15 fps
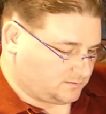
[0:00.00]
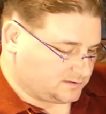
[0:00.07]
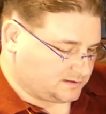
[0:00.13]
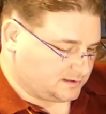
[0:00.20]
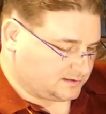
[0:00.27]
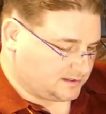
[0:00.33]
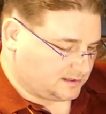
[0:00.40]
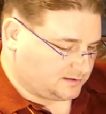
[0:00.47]

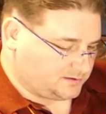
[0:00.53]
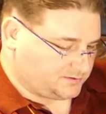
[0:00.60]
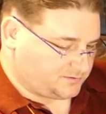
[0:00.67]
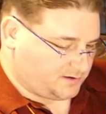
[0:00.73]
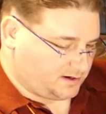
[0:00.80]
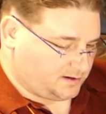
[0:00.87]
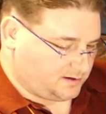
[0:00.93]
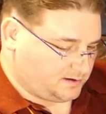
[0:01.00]
wasn't exactly
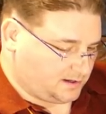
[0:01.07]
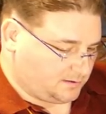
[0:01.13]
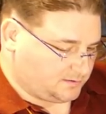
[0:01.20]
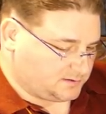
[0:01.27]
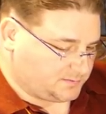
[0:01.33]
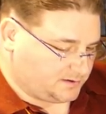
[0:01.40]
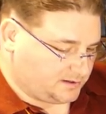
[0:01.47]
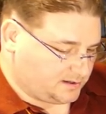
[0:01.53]
straight. That
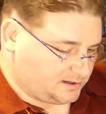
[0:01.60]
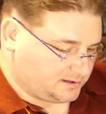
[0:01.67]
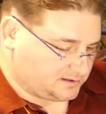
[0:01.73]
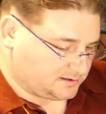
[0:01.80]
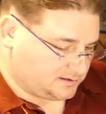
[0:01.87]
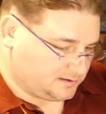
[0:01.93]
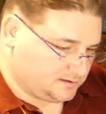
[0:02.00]
one's pretty nice.